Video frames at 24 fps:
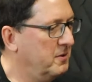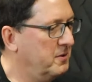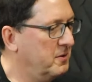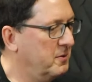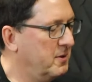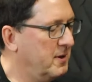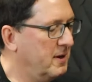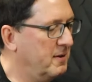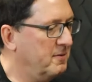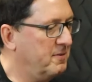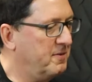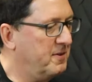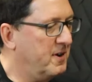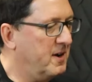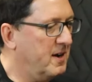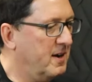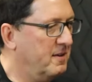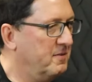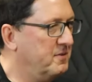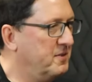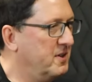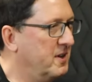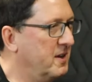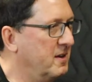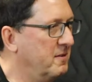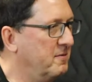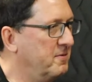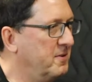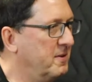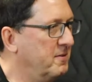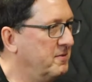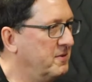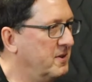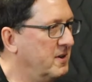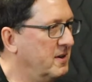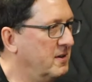Do I have 5, 10,
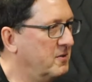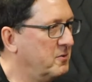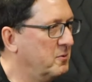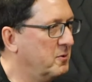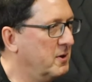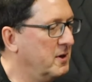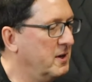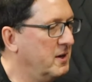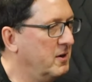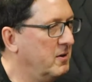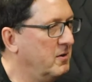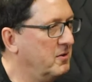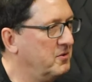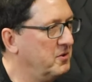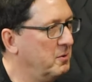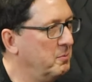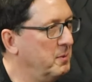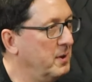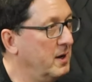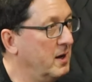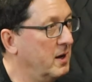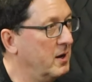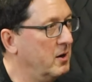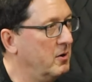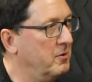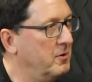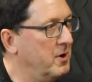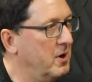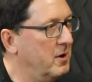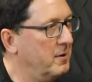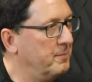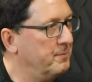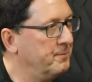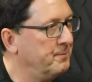15, 20 years in me? I don't know.